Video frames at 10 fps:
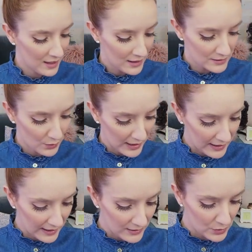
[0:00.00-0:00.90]
So
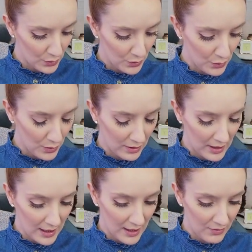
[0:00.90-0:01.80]
getting into
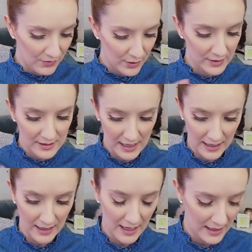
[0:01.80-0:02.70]
the first
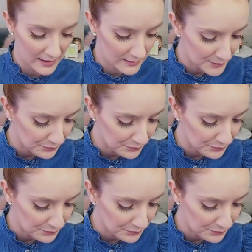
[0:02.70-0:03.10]
thing is,